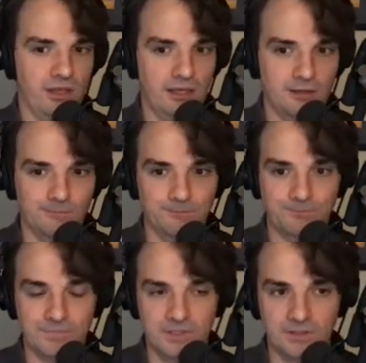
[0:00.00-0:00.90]
um,
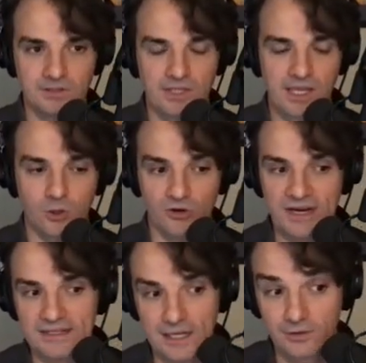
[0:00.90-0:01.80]
the
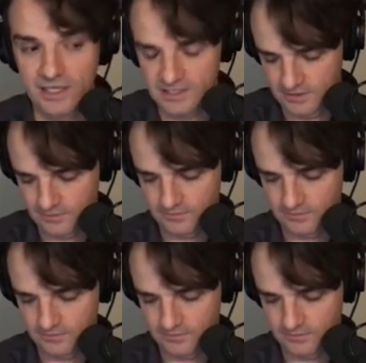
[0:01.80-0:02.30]
correct annotation.